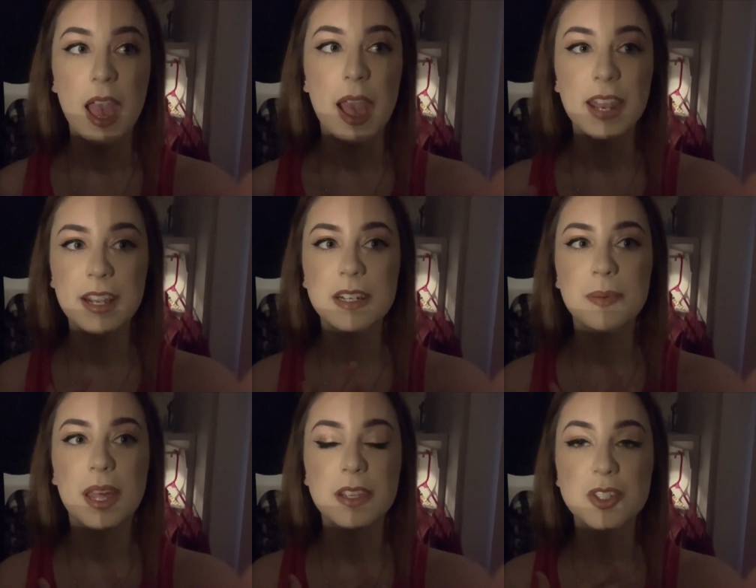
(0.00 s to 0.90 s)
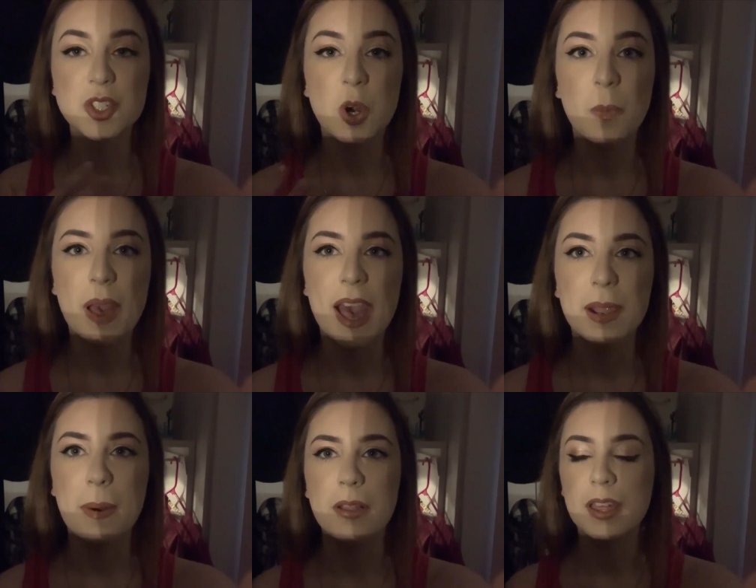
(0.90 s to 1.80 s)
and I ended up getting so mad
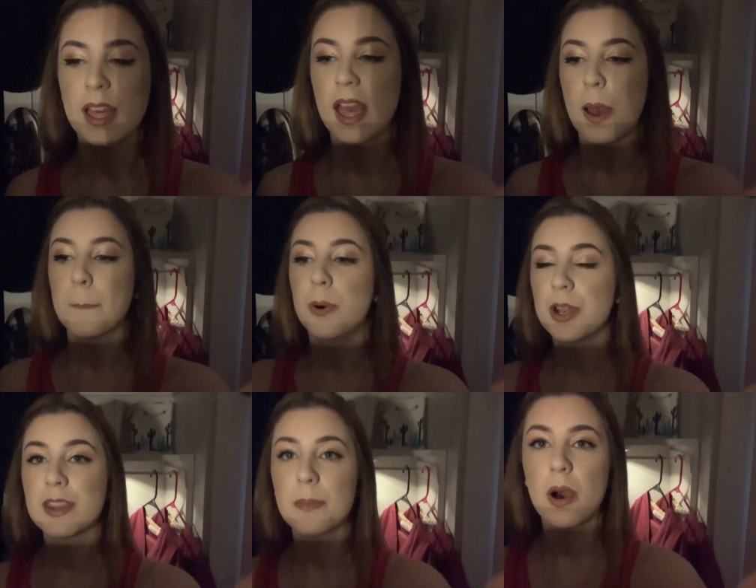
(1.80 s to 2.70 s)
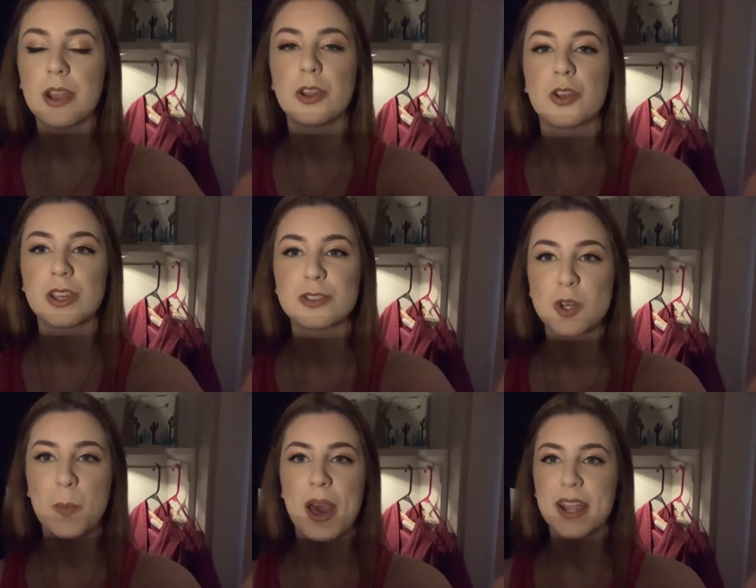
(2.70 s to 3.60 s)
about like putting them on and looking
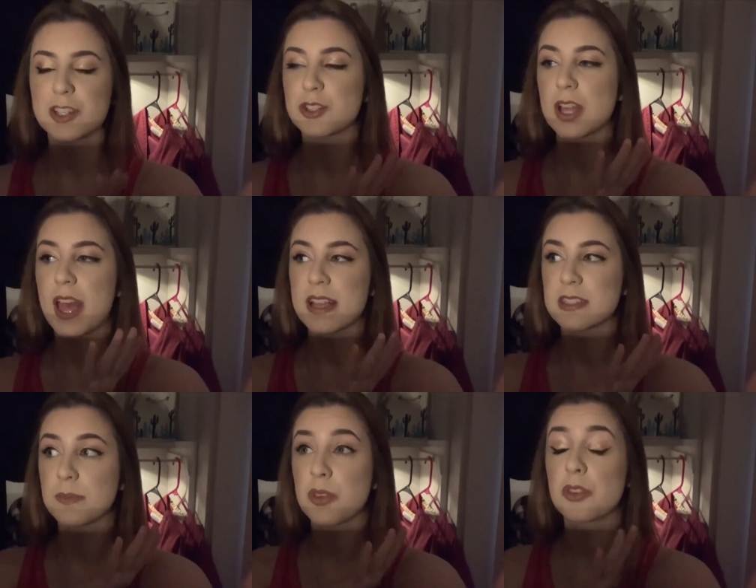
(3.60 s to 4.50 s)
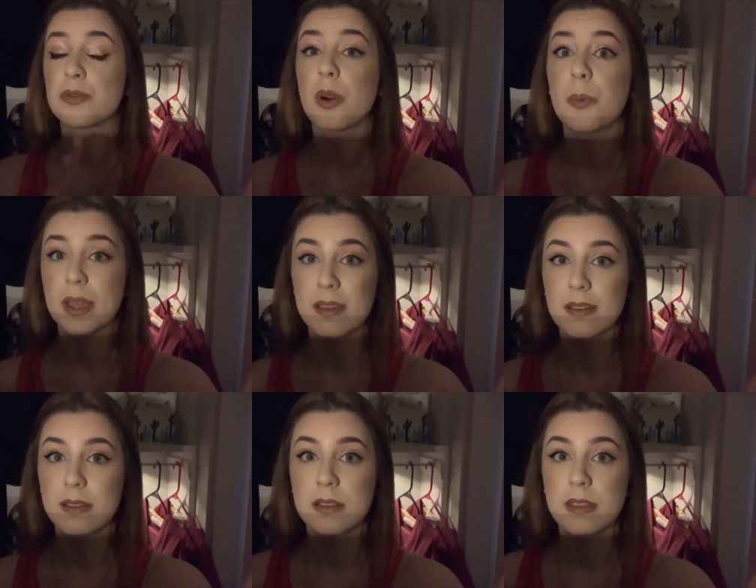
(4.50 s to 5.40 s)
so bad, I just ended up throwing
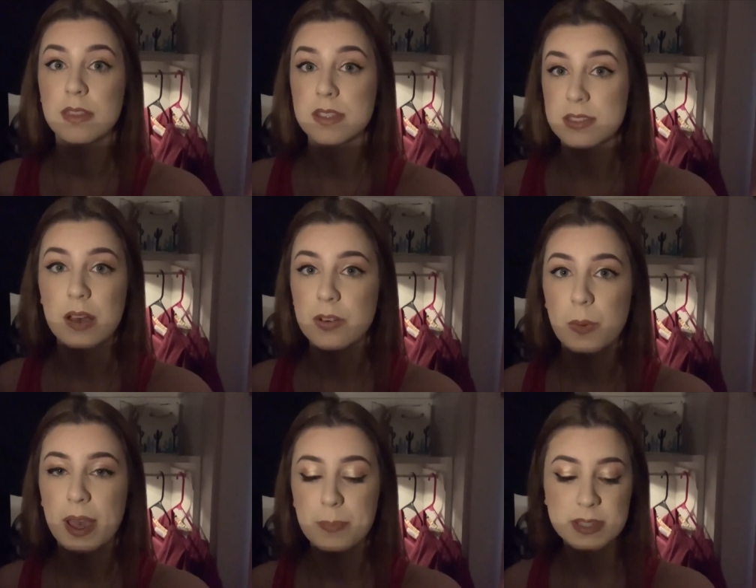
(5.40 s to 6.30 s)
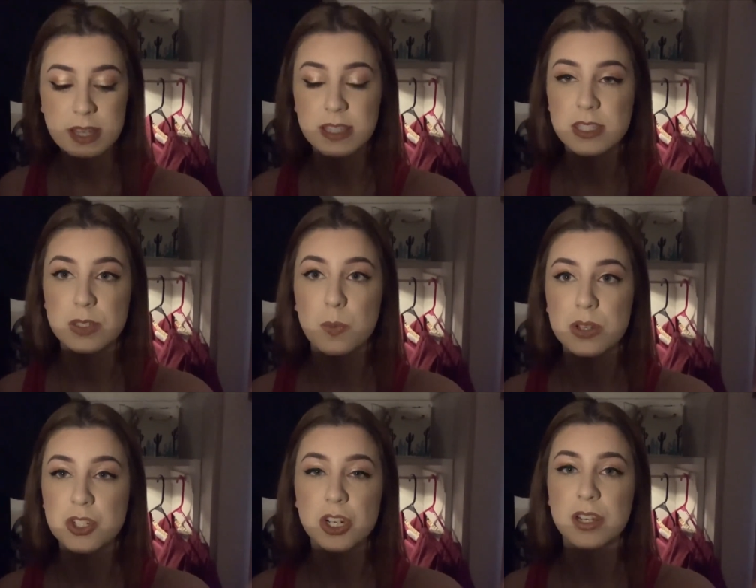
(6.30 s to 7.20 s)
the stuff away, besides this one
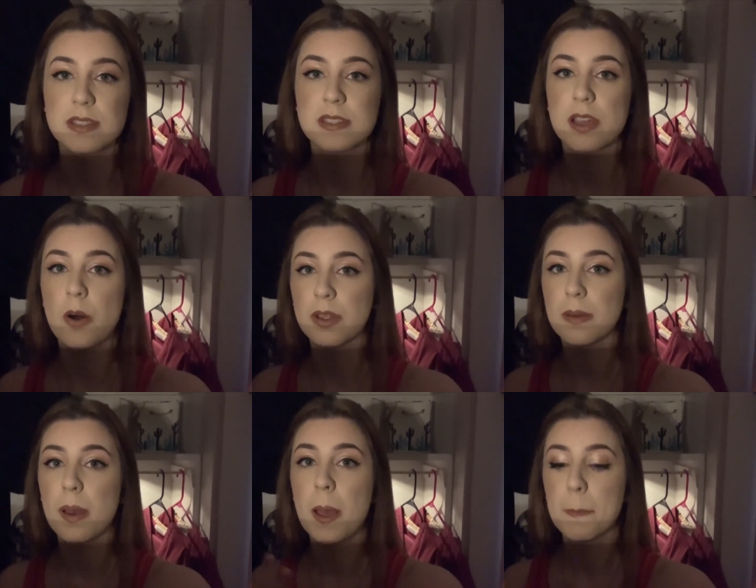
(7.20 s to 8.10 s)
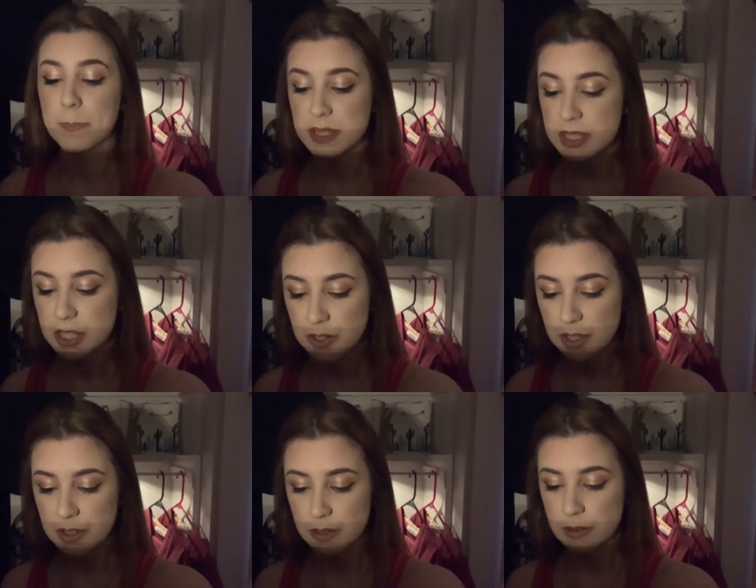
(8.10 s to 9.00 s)
shirt, because it's the only
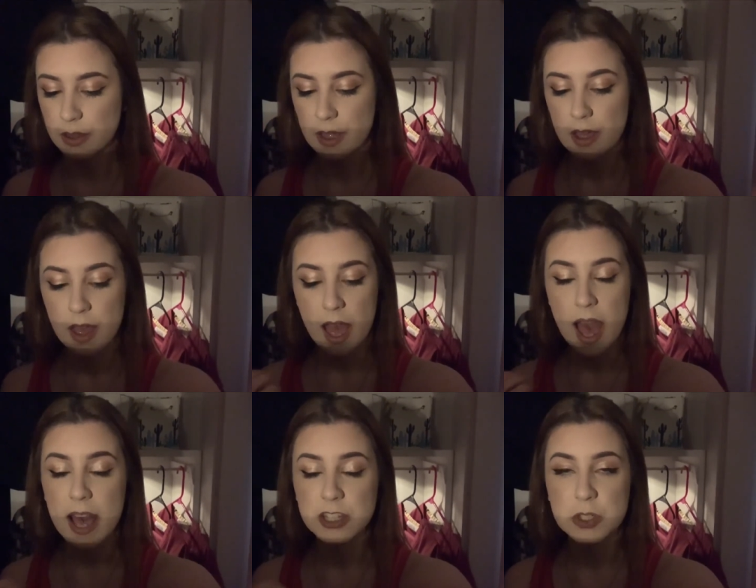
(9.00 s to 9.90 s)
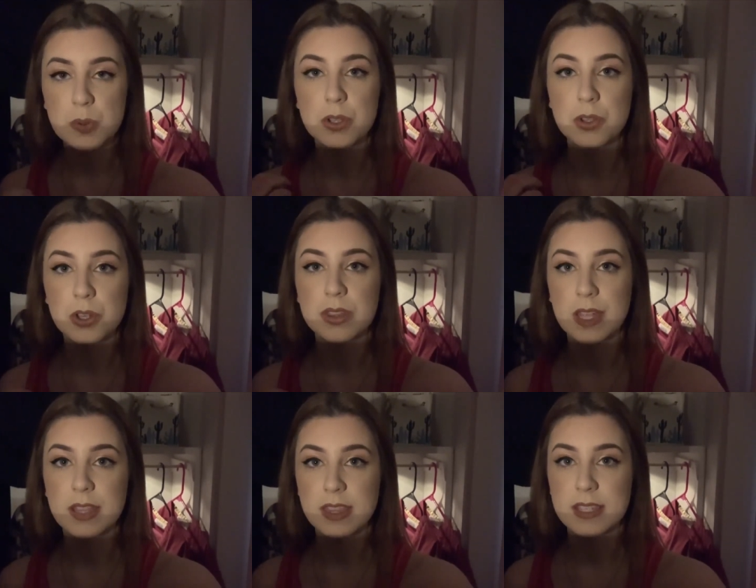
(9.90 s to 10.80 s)
material actual good
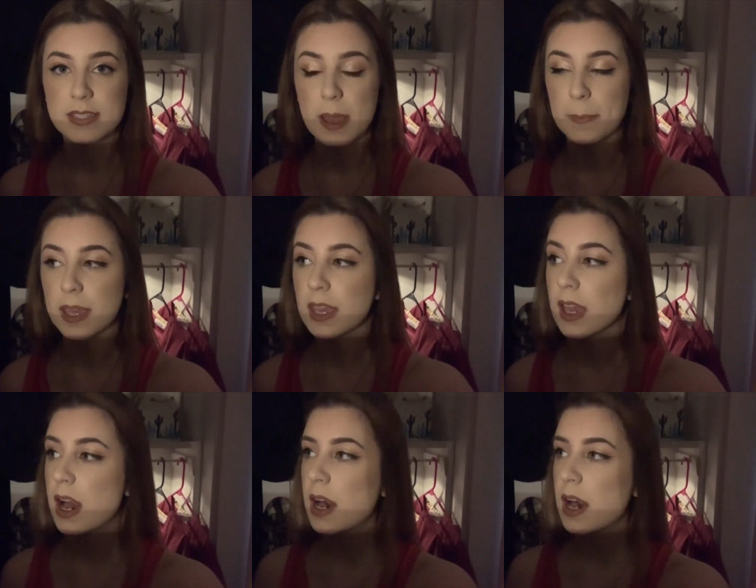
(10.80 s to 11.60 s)
thing that they sent me.